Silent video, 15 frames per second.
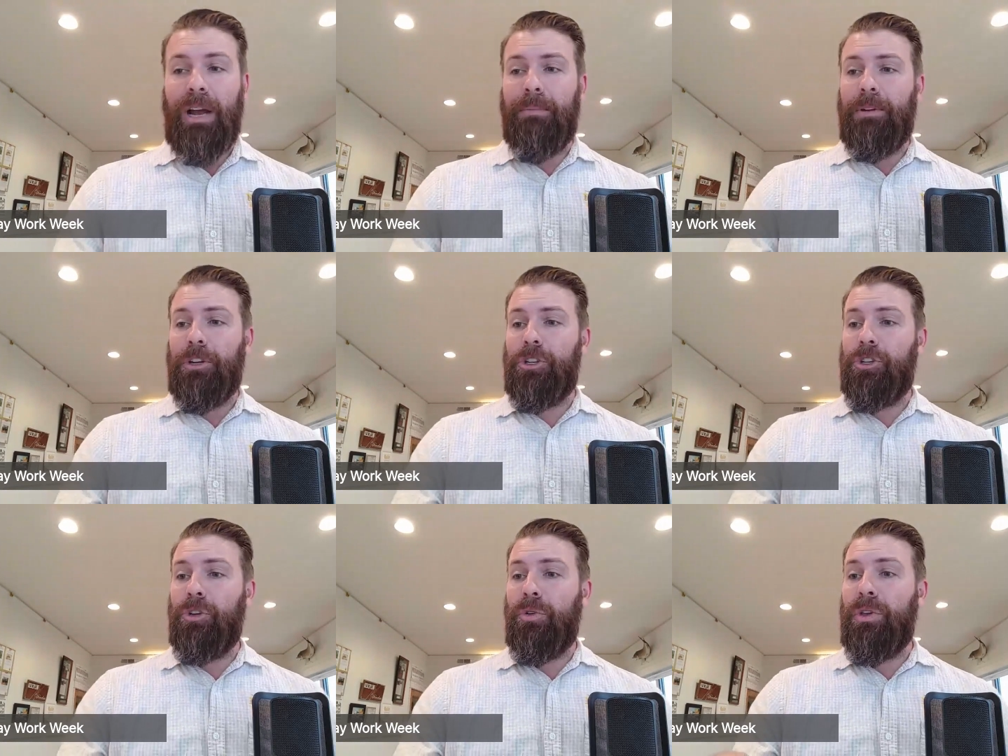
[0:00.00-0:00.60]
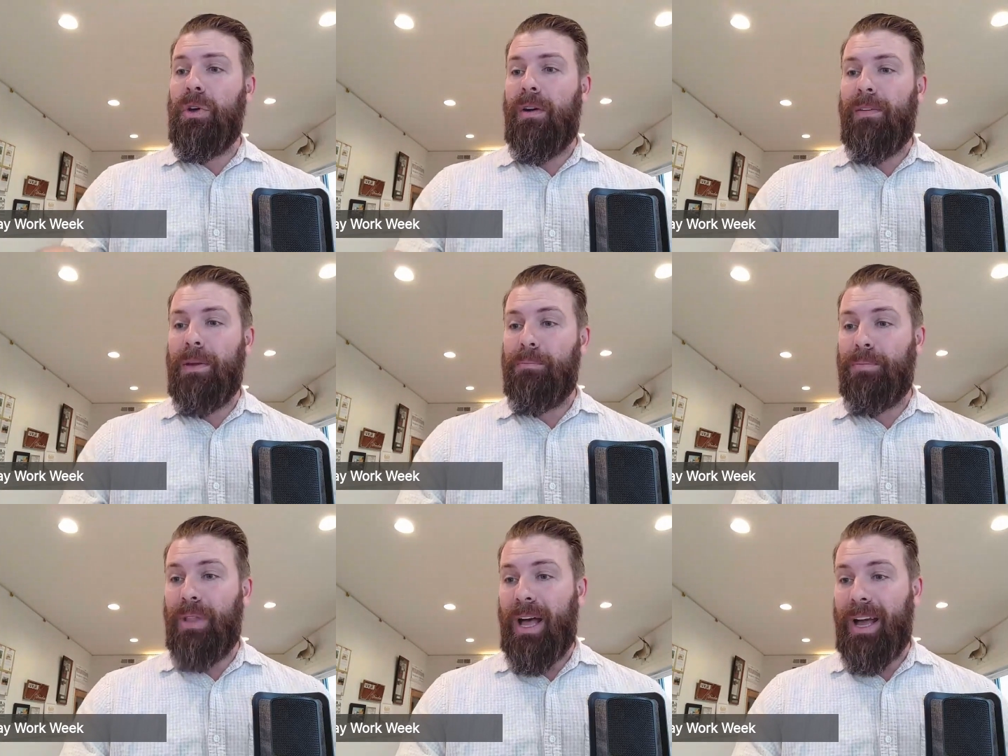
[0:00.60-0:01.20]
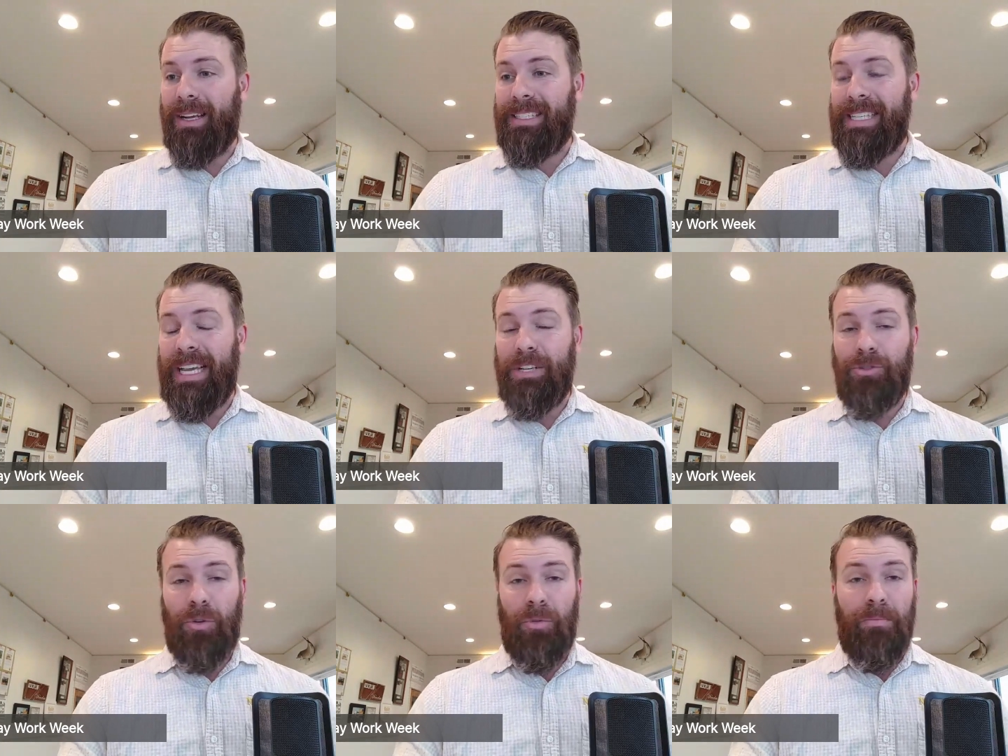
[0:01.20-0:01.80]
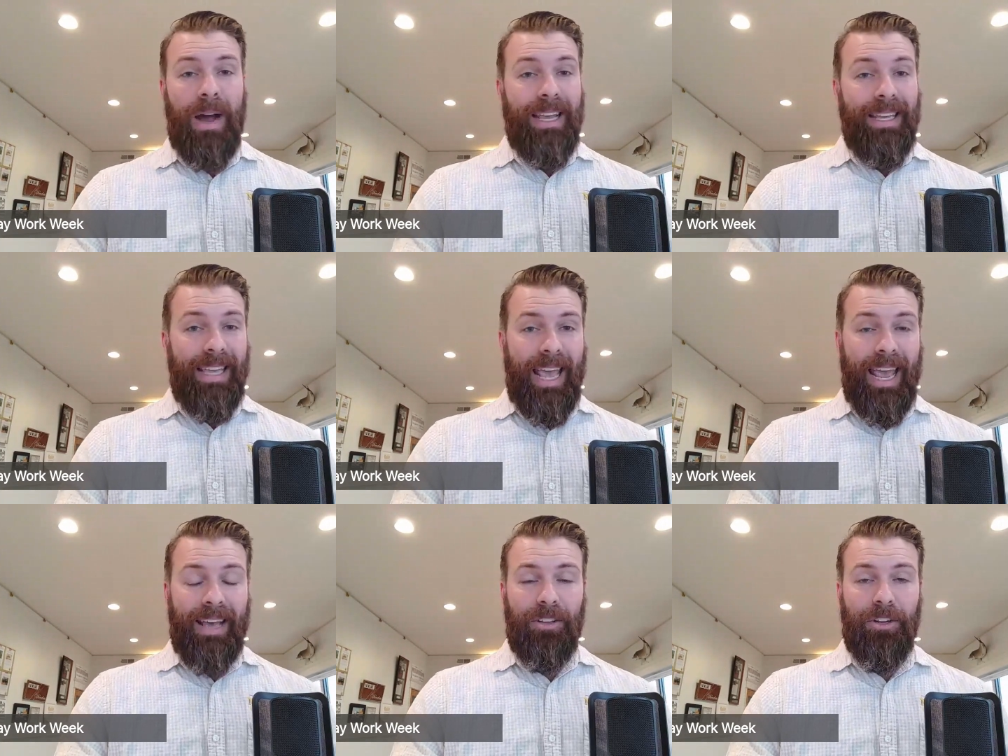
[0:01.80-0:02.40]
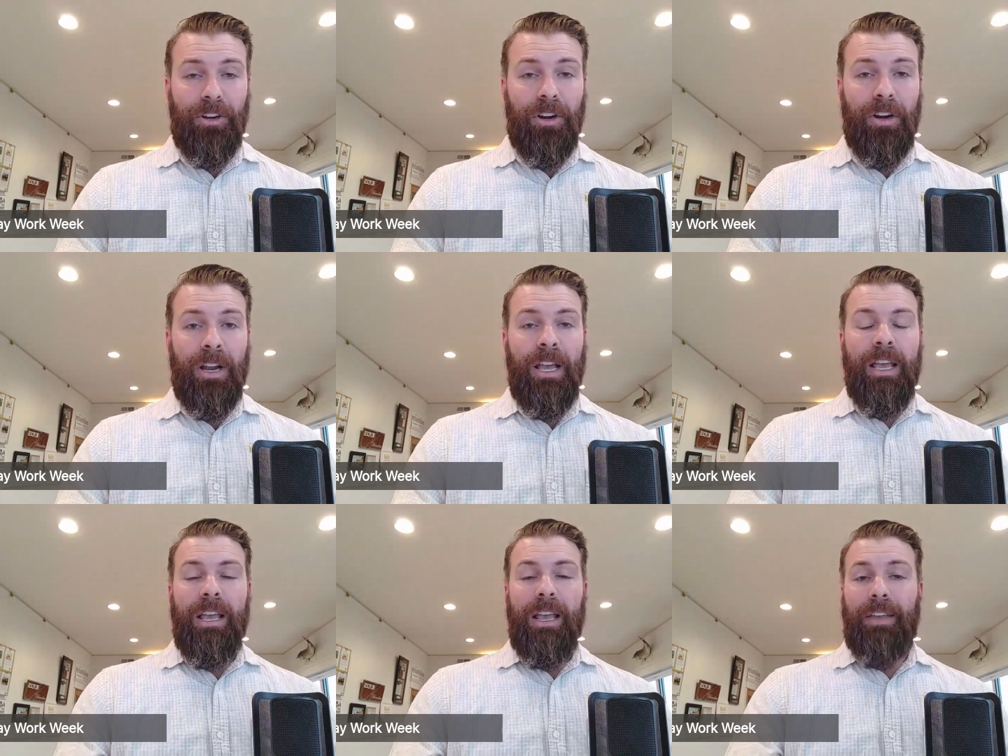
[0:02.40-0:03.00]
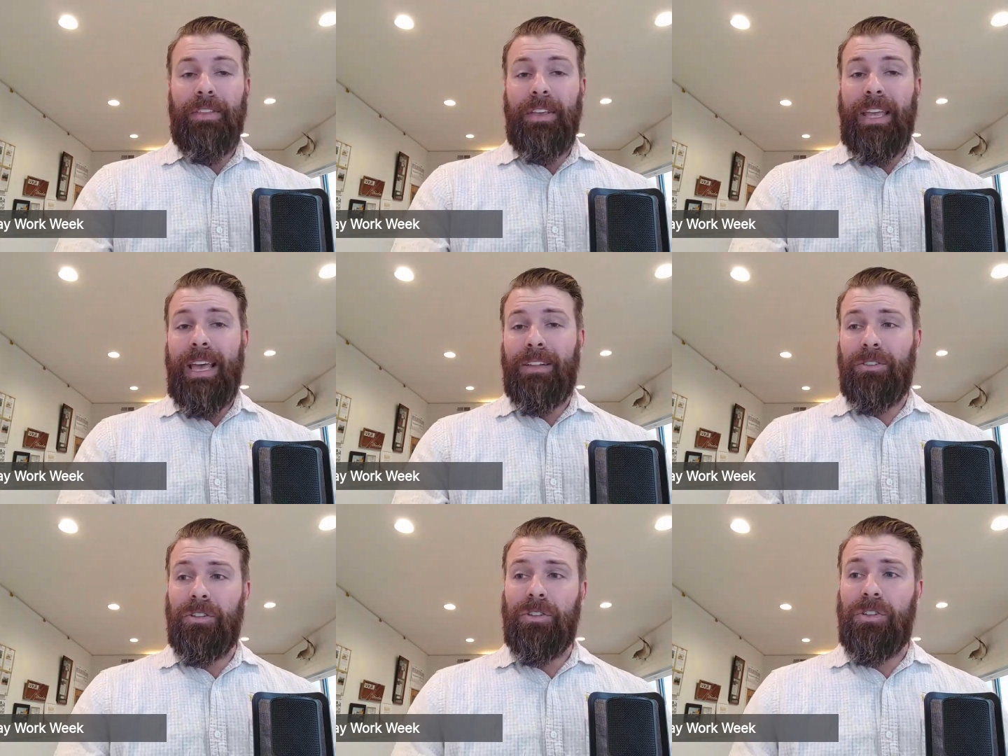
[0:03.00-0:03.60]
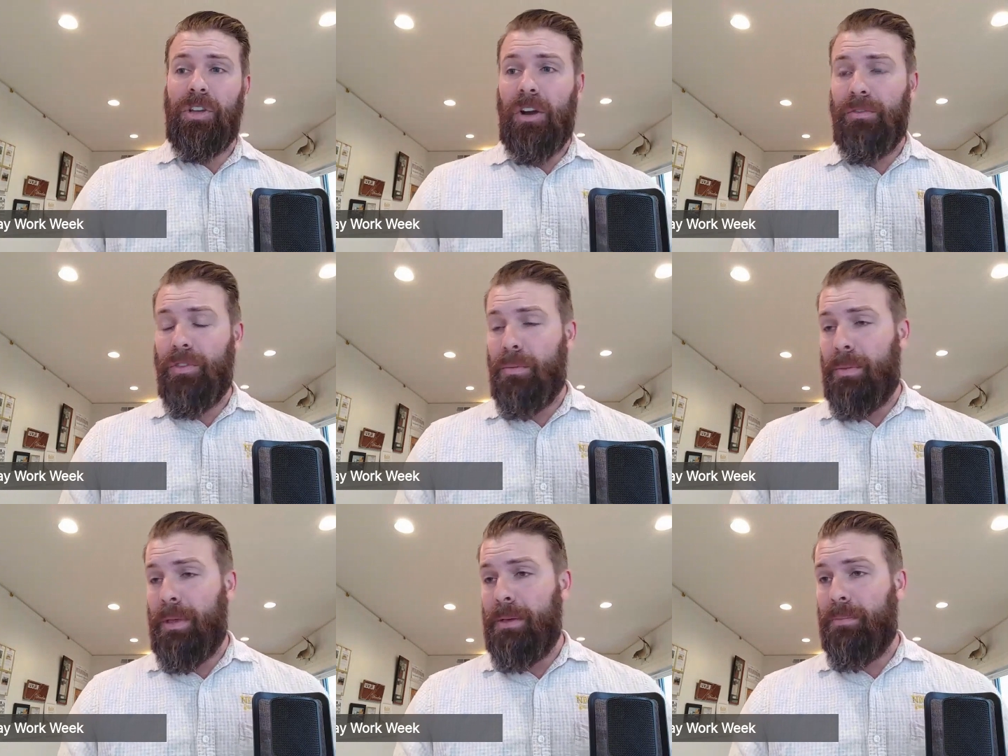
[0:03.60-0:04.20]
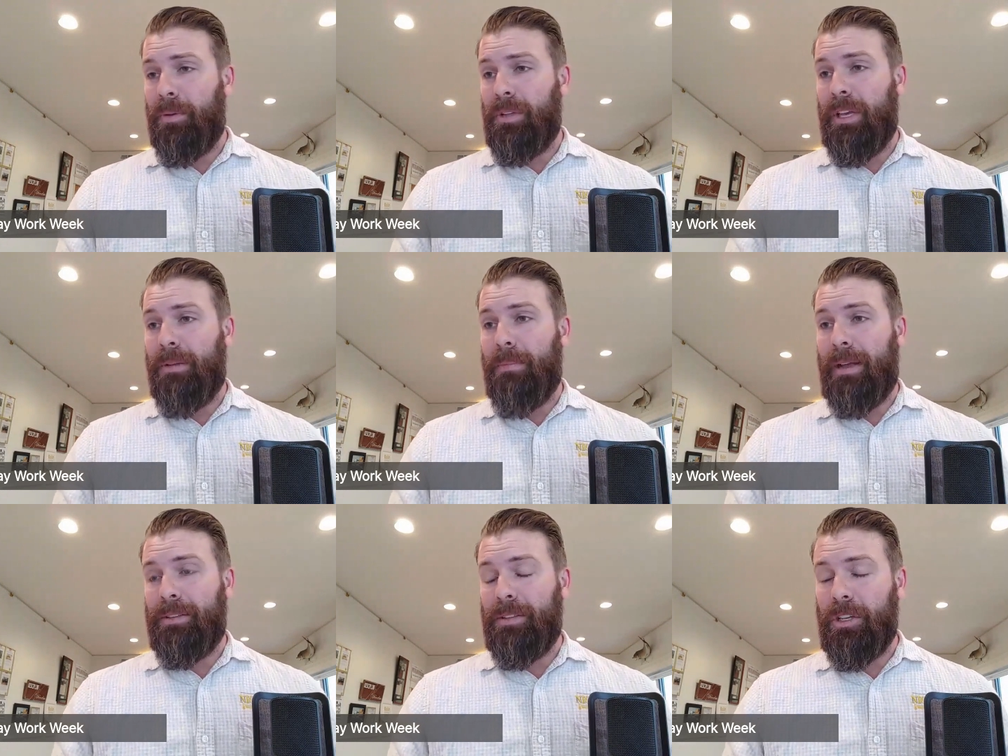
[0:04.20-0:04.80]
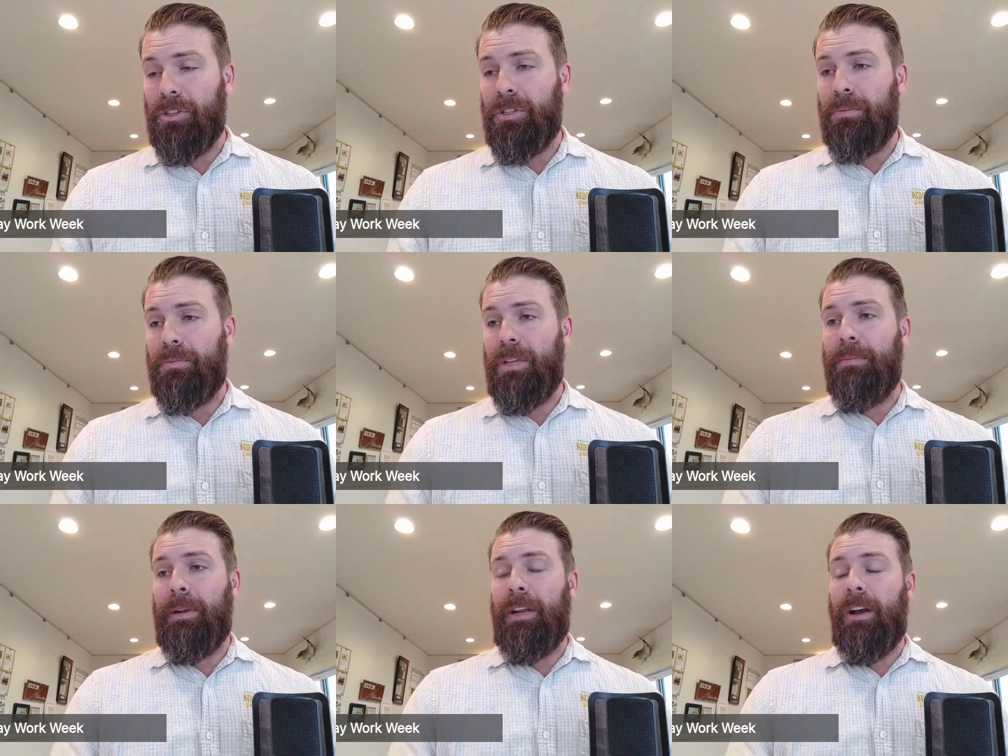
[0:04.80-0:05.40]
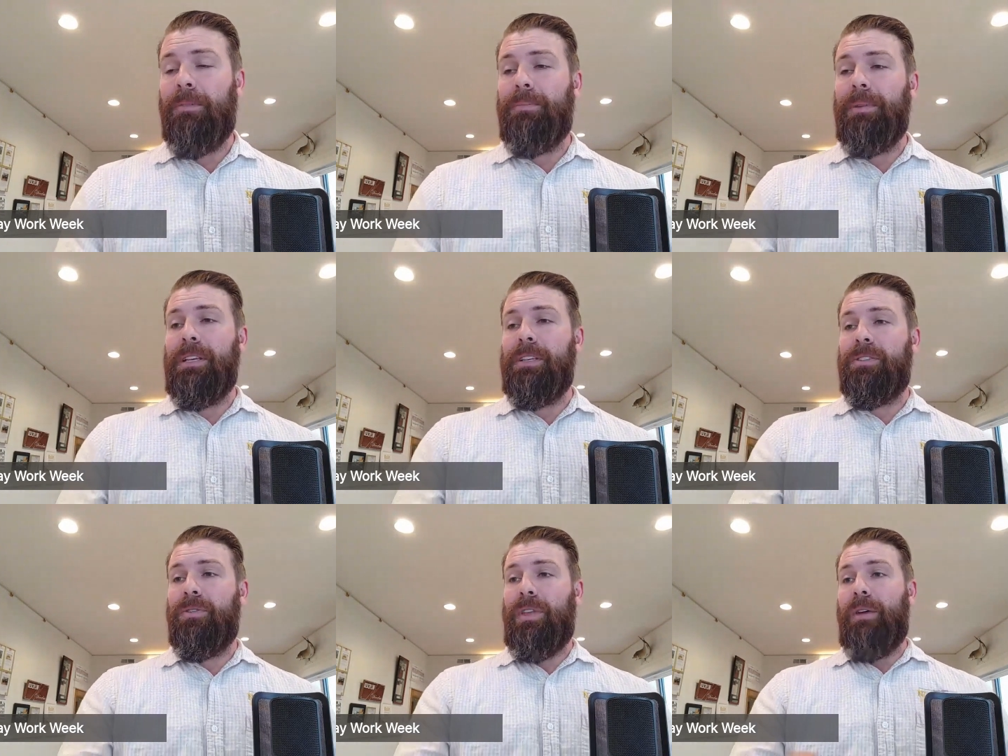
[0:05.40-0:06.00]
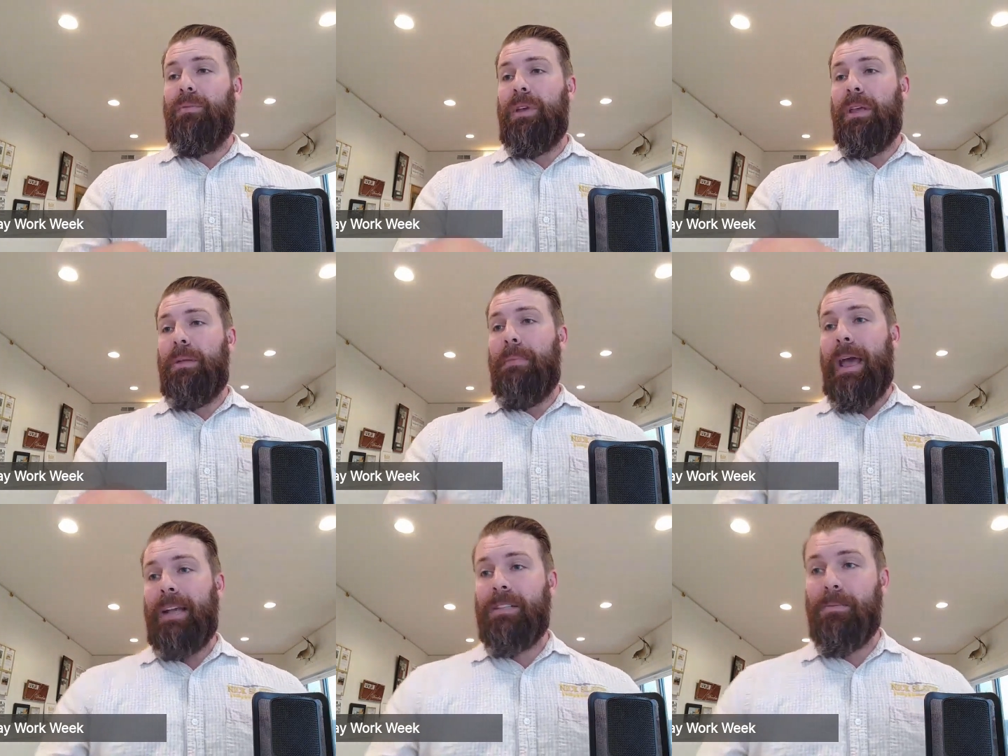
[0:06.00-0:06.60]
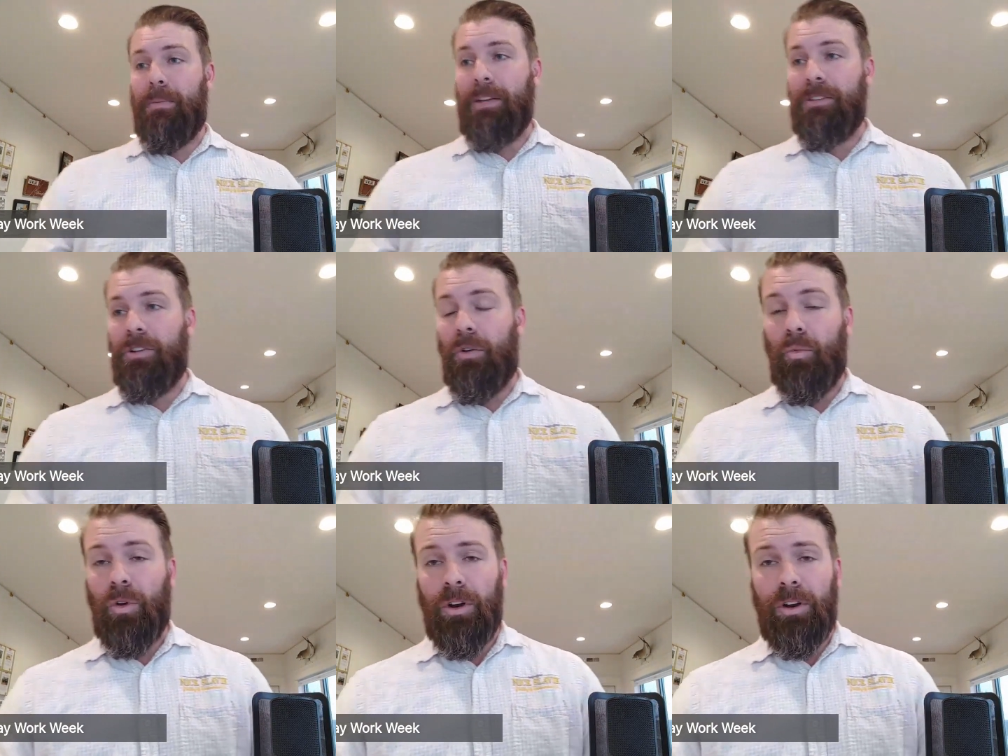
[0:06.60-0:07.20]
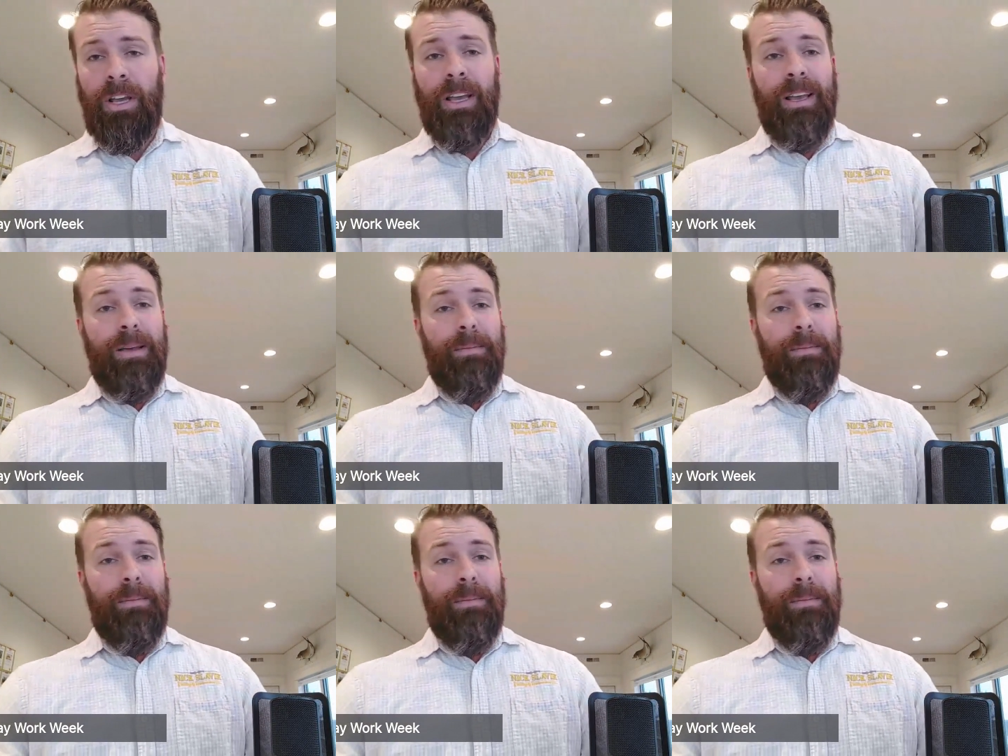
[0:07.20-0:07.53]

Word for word: I'm going to show you how I block schedule my calendar and the calendars of the people in my leadership team and company so that we can maximize our work,